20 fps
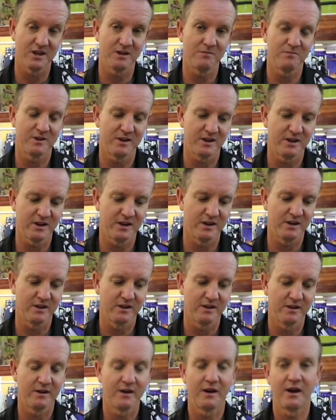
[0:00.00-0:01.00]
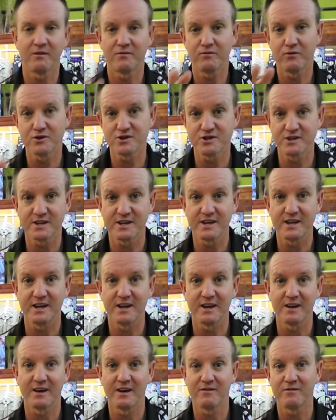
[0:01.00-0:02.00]
I'm going to,
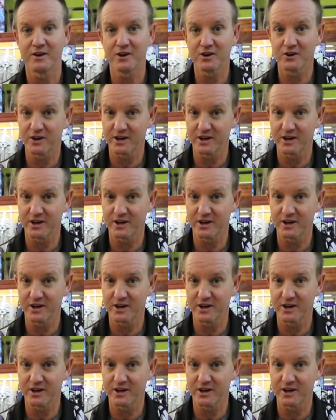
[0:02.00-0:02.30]
unfortunately I've only